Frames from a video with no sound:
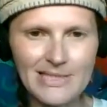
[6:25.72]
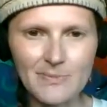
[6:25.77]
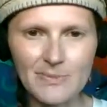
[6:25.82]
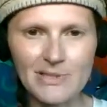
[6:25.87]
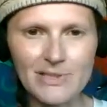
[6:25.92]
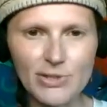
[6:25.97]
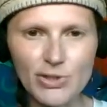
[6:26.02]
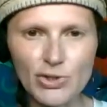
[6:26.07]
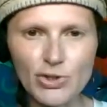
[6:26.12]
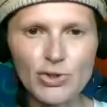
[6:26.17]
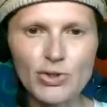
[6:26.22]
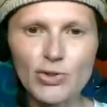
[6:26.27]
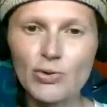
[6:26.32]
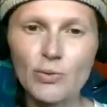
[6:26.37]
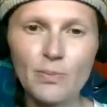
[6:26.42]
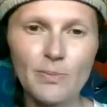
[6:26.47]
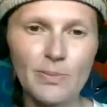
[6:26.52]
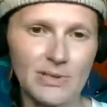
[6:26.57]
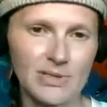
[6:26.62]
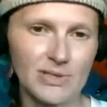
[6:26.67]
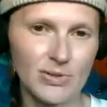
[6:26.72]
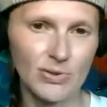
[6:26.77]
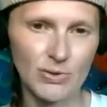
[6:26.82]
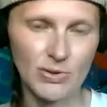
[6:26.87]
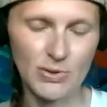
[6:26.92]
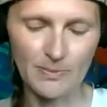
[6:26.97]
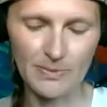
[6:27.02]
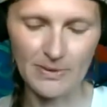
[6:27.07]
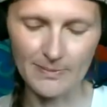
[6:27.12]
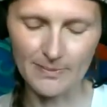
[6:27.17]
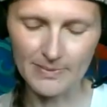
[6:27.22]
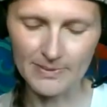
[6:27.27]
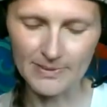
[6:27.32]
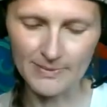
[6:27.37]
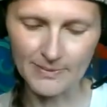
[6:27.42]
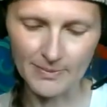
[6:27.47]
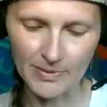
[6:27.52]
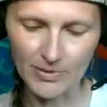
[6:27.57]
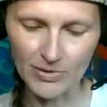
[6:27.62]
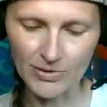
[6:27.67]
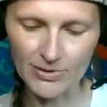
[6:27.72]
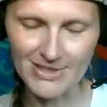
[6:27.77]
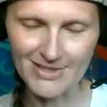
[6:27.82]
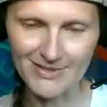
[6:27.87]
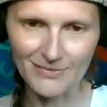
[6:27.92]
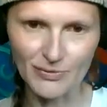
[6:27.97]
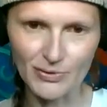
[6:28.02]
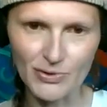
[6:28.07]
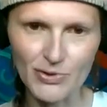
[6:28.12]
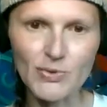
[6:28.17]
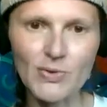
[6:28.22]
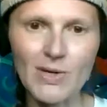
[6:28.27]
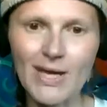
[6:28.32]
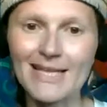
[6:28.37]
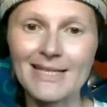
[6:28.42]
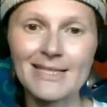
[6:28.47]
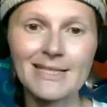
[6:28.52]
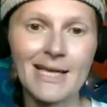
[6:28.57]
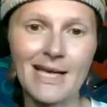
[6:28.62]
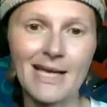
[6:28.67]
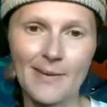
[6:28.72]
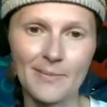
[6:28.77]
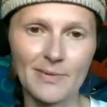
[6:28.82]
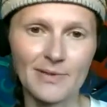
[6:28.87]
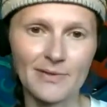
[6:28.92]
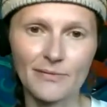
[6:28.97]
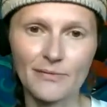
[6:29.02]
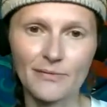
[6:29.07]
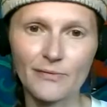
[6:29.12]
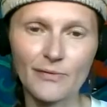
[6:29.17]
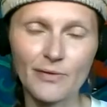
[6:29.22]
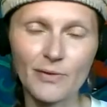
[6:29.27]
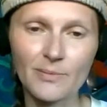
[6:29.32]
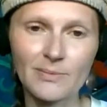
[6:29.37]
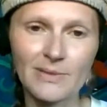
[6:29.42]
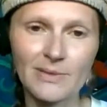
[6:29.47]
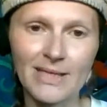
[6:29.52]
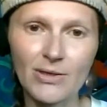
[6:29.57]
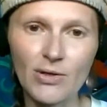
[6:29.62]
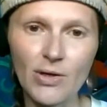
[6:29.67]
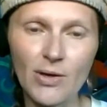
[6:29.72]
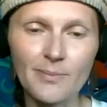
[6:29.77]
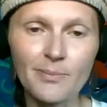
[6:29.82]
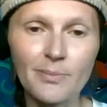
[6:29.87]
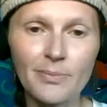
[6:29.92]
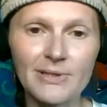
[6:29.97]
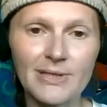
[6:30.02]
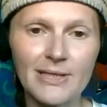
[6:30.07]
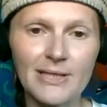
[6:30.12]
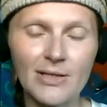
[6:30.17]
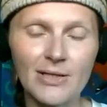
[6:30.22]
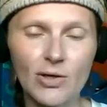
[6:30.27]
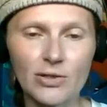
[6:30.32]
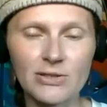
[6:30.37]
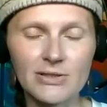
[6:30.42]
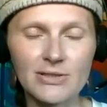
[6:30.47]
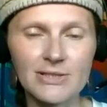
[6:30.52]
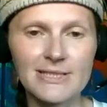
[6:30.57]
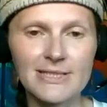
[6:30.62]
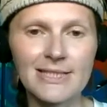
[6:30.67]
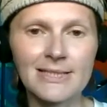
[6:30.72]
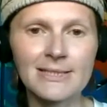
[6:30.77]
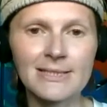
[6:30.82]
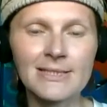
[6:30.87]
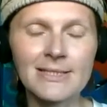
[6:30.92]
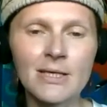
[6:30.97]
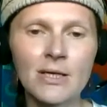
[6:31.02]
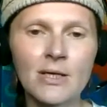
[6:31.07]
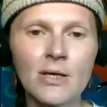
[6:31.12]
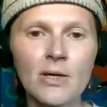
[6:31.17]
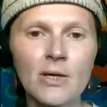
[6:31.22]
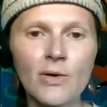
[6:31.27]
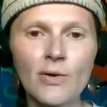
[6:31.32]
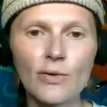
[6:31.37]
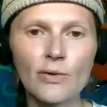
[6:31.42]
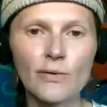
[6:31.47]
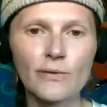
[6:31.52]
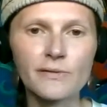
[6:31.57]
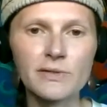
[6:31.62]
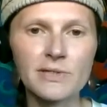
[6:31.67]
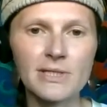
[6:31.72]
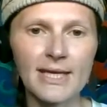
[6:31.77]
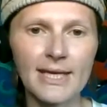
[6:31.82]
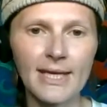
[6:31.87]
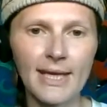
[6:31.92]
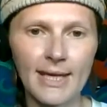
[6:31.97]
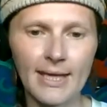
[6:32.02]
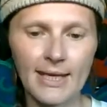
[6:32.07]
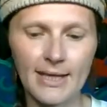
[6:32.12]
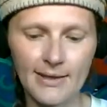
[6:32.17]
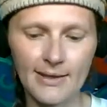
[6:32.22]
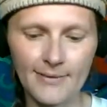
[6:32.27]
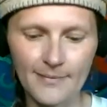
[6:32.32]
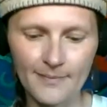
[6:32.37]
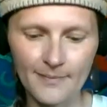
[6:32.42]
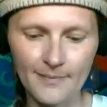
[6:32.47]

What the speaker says: stupid, those people, because it was so uncommon from their continent of taking.